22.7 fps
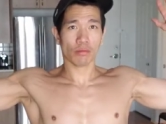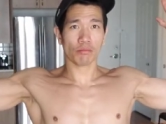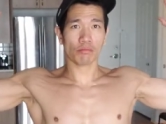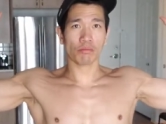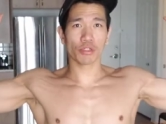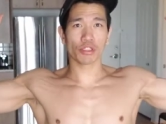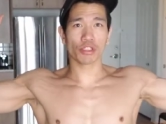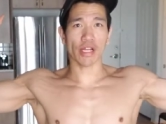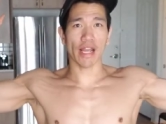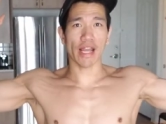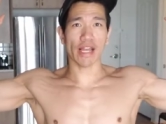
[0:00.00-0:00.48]

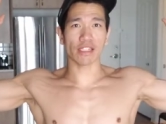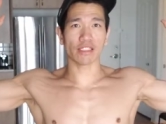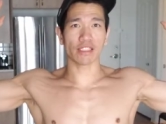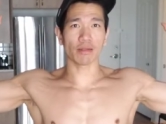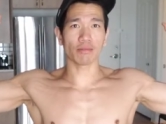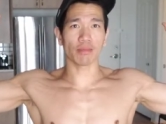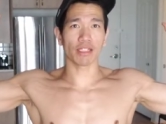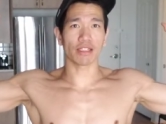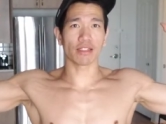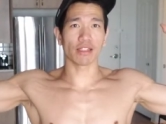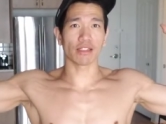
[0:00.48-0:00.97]
put your hands
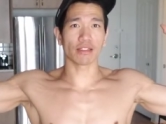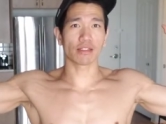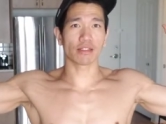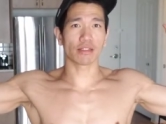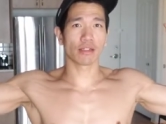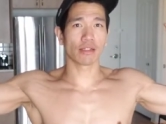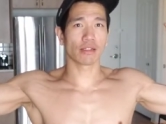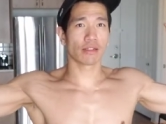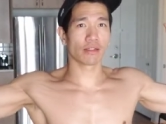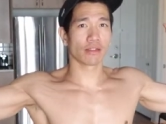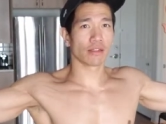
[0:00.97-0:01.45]
up like this.
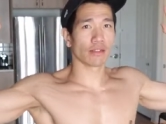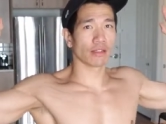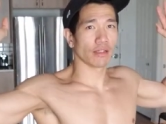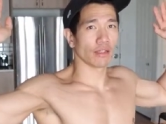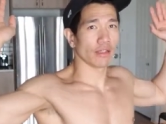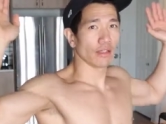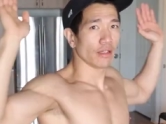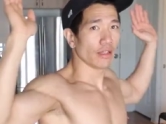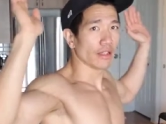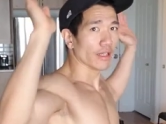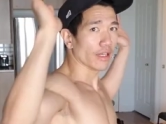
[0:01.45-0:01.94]

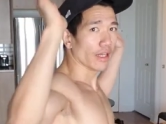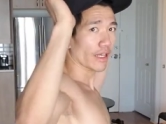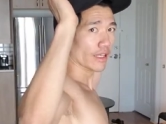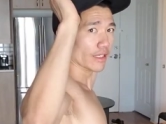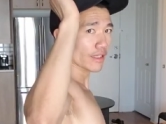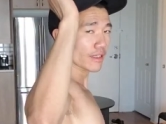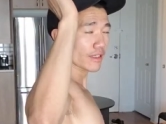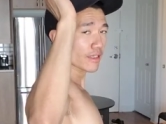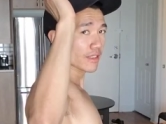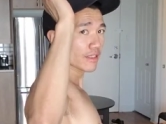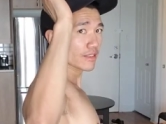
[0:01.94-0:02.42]

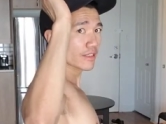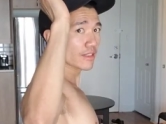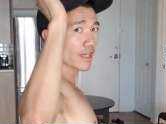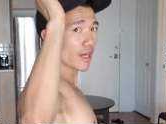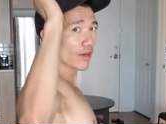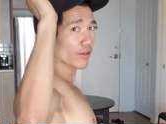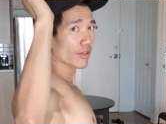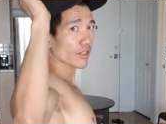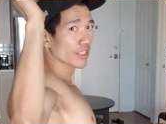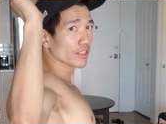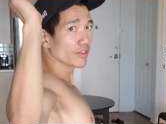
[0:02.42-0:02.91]
And this is
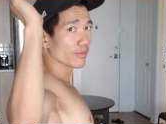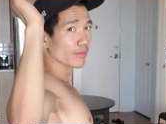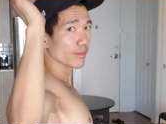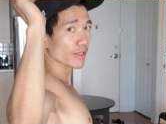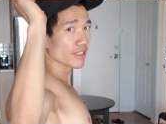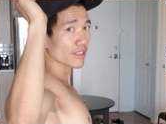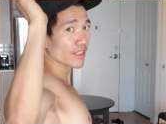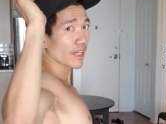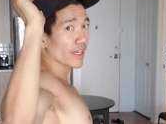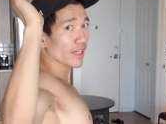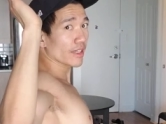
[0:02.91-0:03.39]
how it looks from the
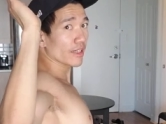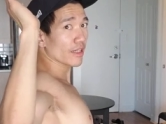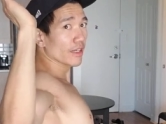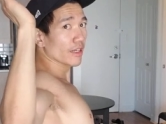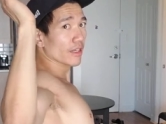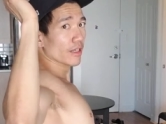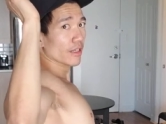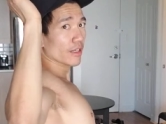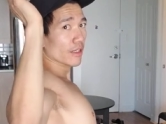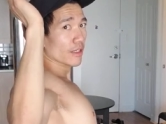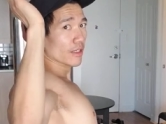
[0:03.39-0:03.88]
side.
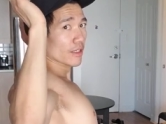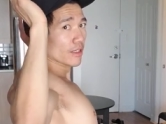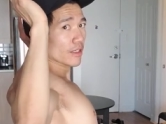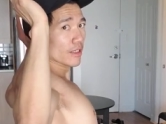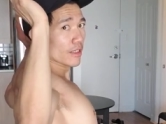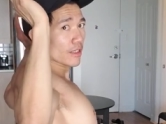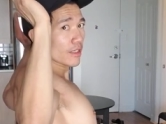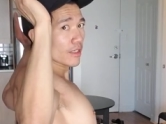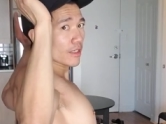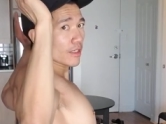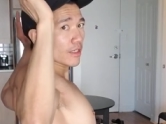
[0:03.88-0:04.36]

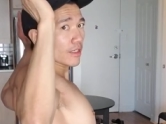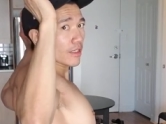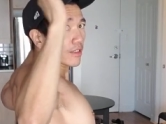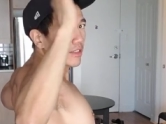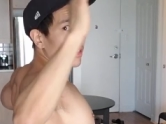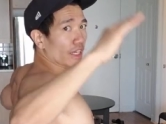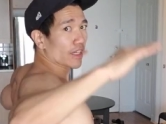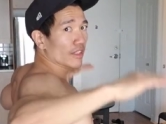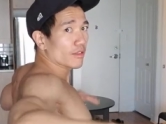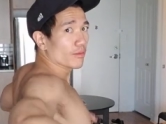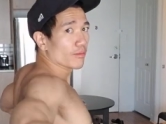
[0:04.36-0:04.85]

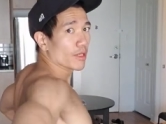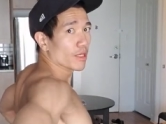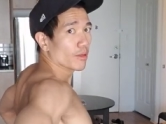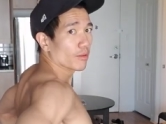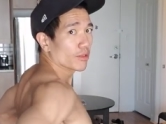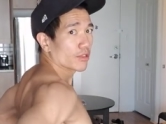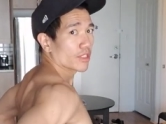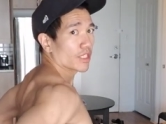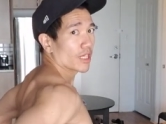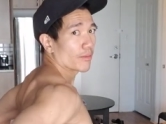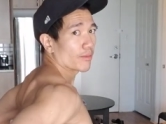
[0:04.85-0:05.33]
You have to be able
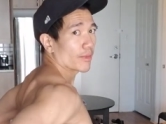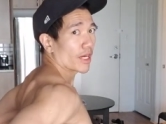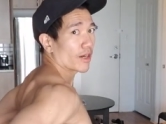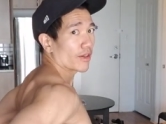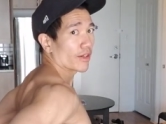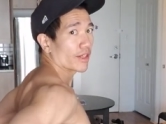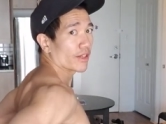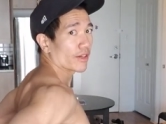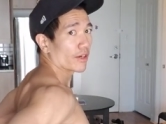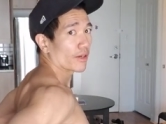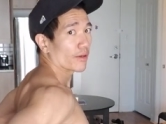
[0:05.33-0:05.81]
to come
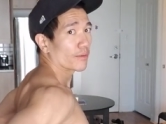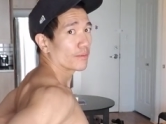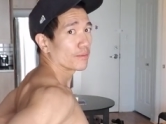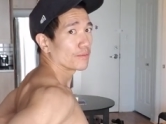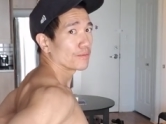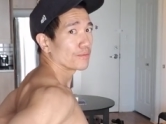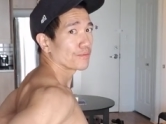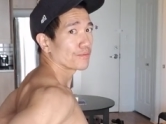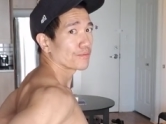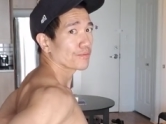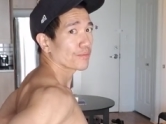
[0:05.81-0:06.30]
down here.
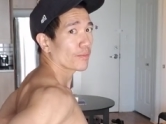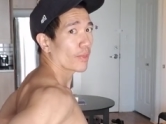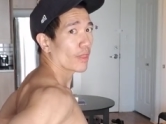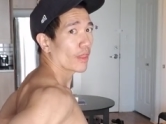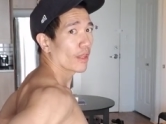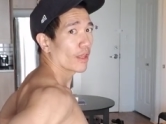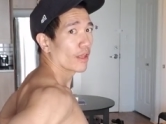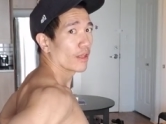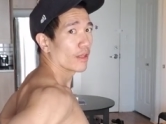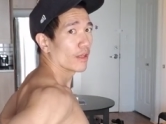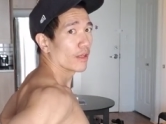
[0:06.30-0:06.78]

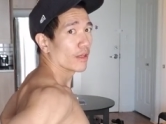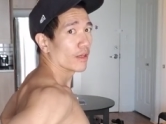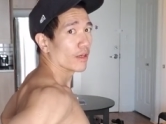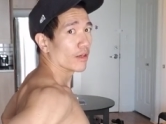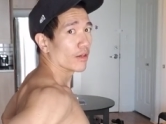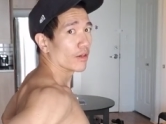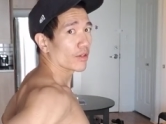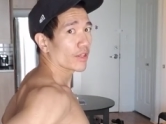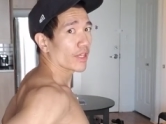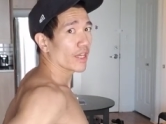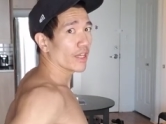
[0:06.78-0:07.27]

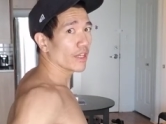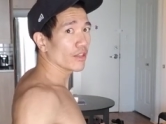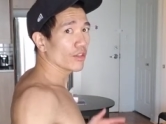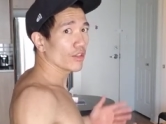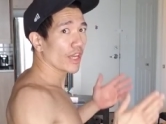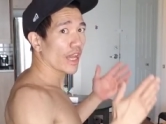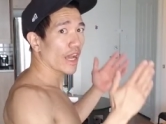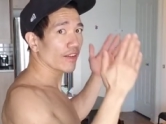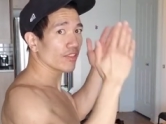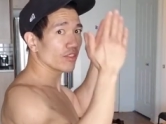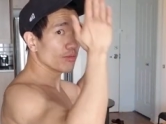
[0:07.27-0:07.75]
Okay, you
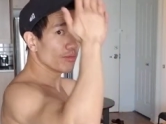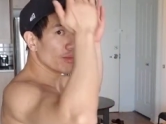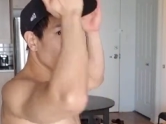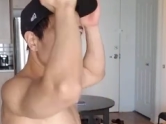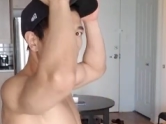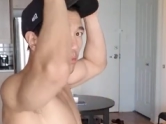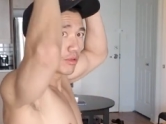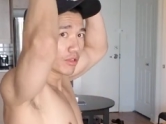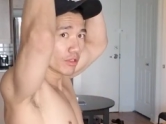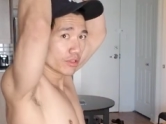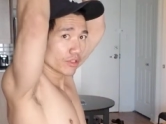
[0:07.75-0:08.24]
have to be
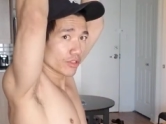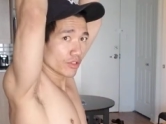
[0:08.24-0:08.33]
able